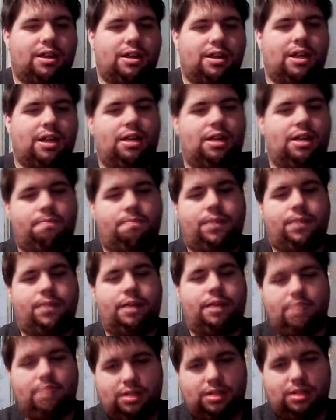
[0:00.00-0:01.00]

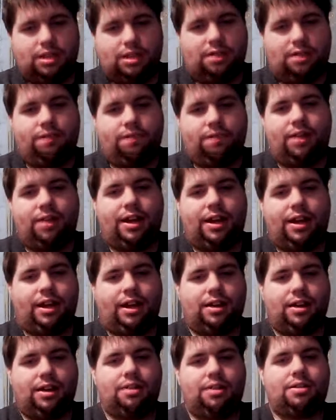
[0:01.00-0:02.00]
Obviously,
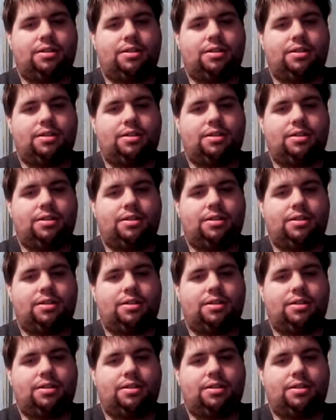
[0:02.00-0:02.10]
flying